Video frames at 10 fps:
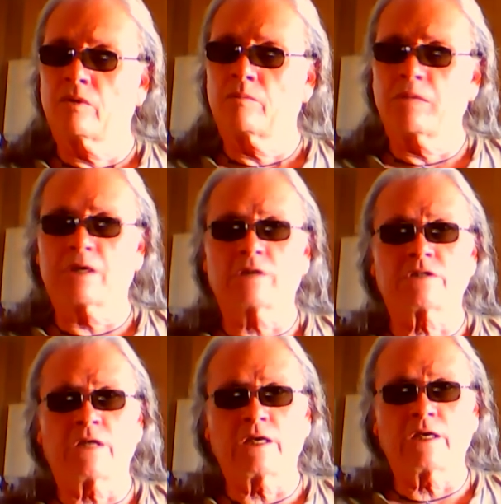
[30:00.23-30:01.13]
Because
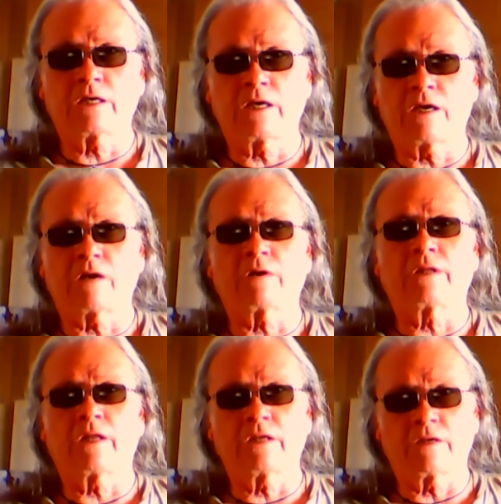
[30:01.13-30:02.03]
they care and
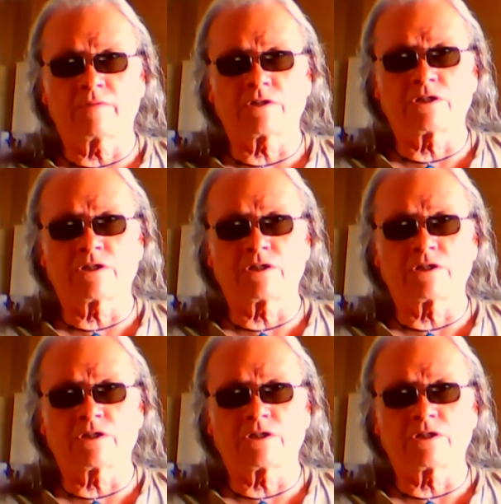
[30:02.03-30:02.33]
they give a